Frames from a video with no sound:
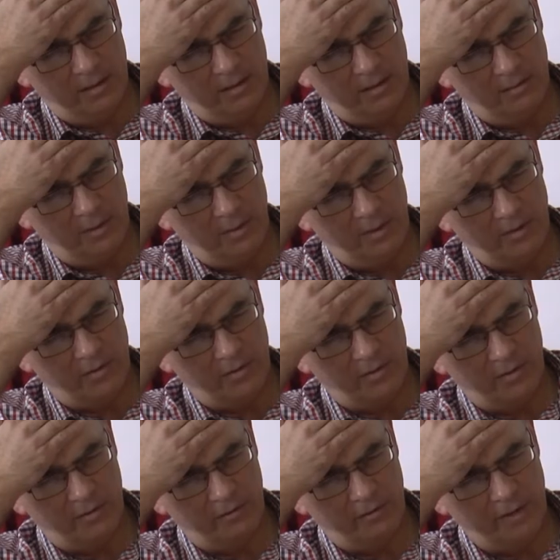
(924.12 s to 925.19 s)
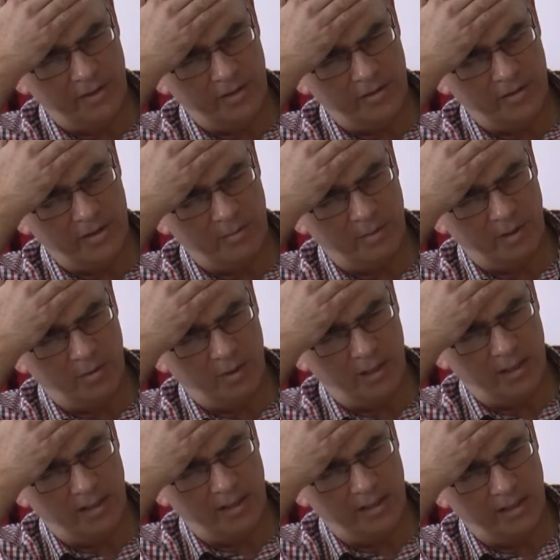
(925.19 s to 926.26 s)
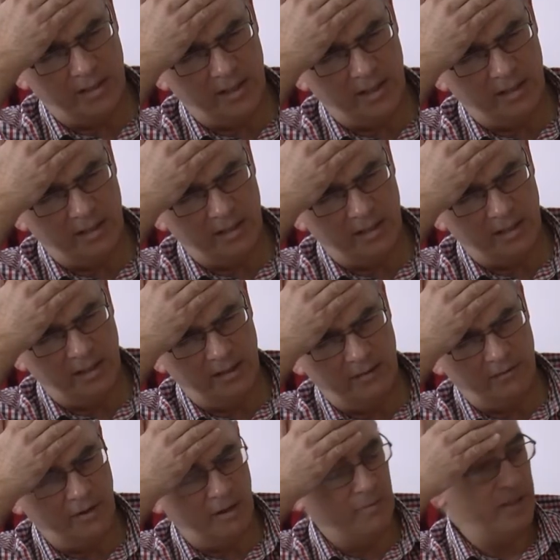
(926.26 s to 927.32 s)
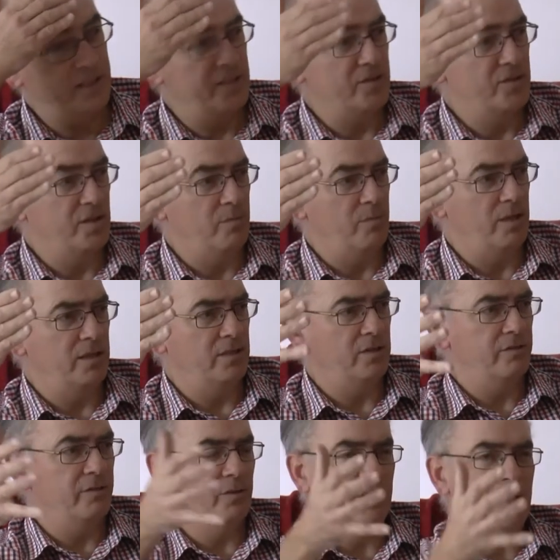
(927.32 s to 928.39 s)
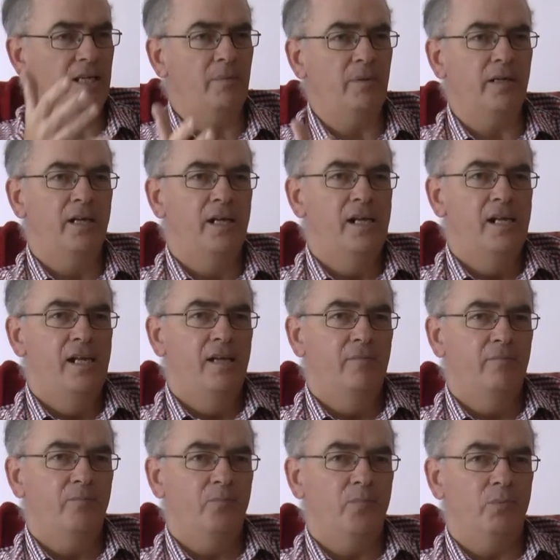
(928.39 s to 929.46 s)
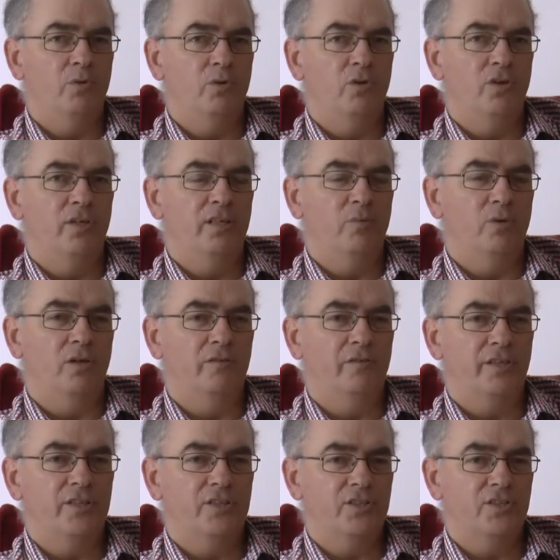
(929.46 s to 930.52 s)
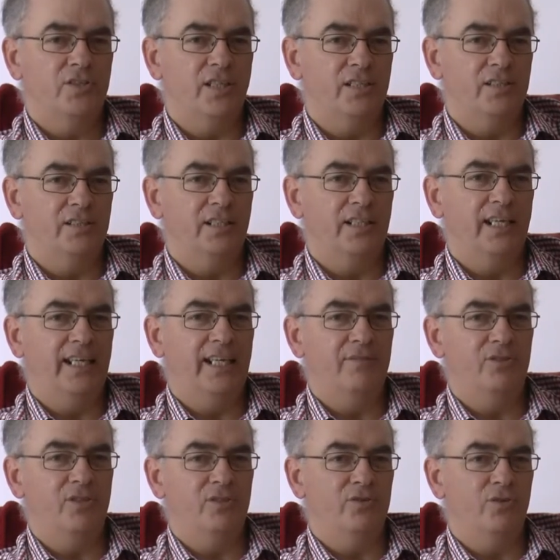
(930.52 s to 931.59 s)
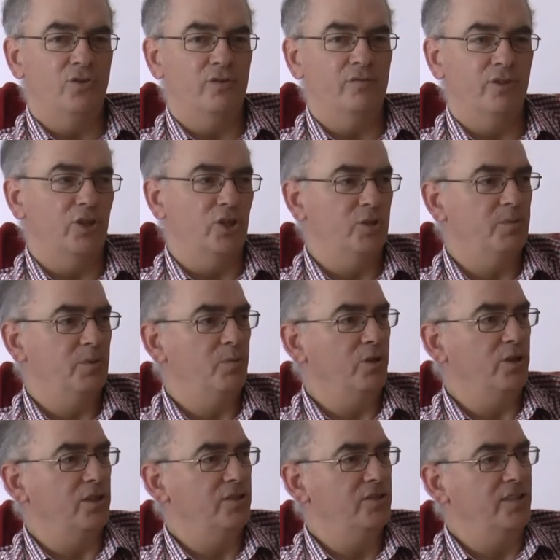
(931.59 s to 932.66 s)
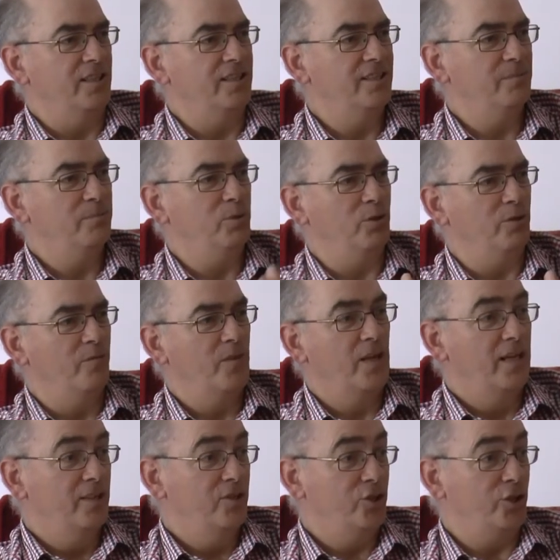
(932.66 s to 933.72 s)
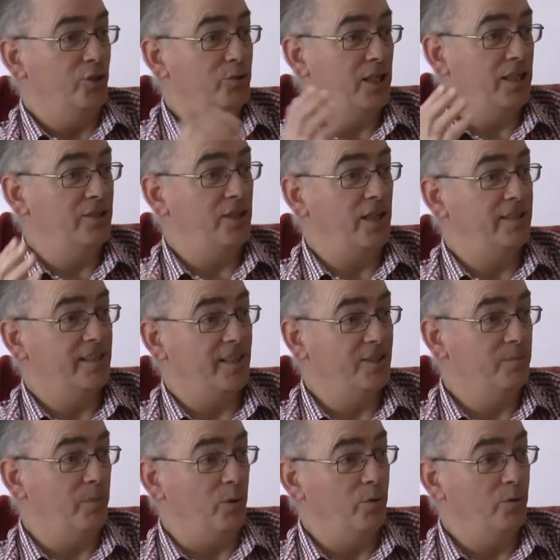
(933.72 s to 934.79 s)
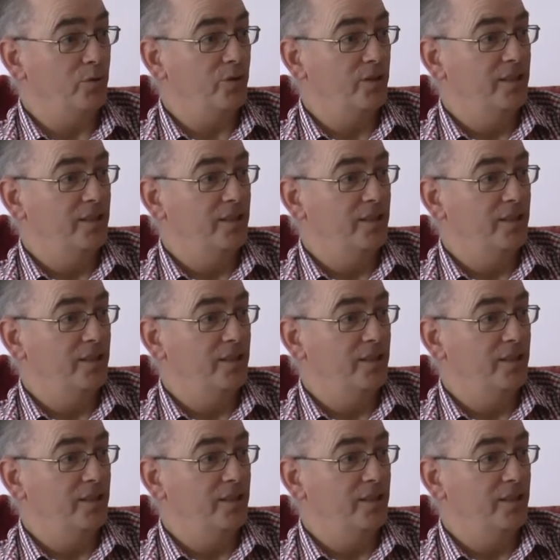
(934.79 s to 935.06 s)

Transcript: don't know, we went through Ephesians somewhere quickly the other day, in a farm meeting somewhere. I don't know if you were there, but we were looking at what Ephesians does, and it gives you sort of the gospel, what God's done to put Jews and Gentiles both